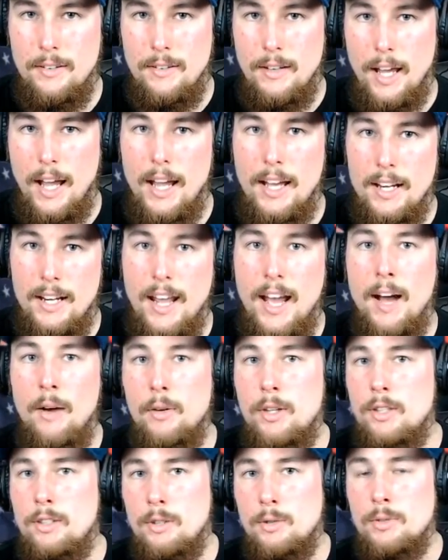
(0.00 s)
And now
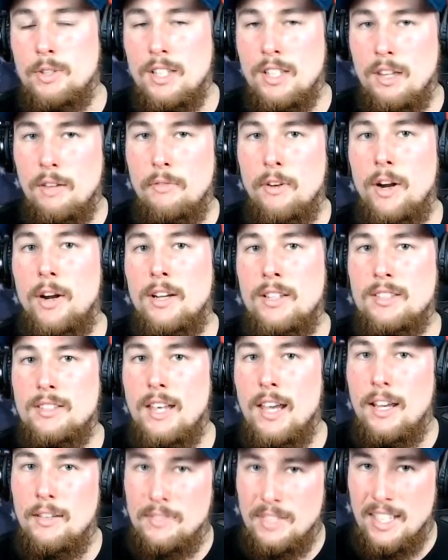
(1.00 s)
he's using the very
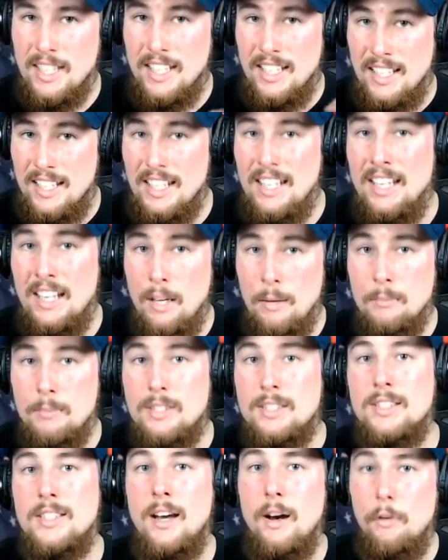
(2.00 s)
slaves that he
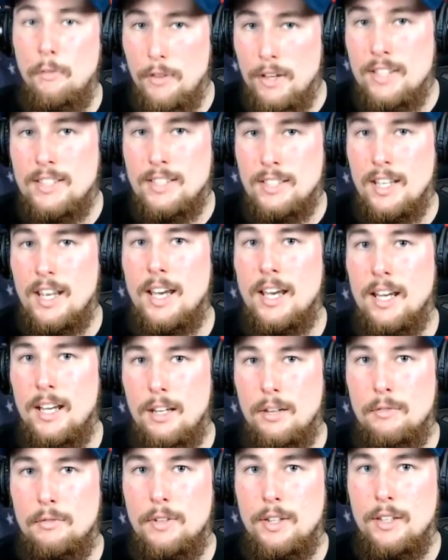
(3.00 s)
himself
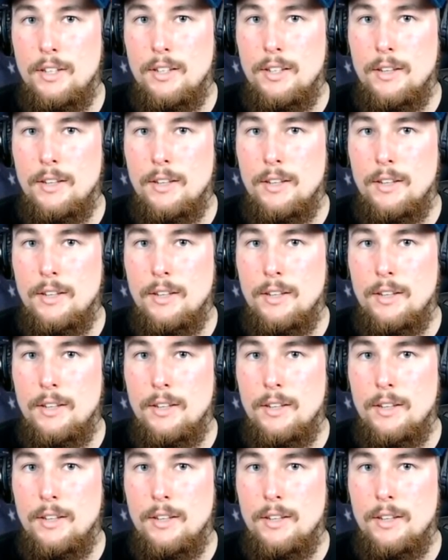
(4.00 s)
enslaved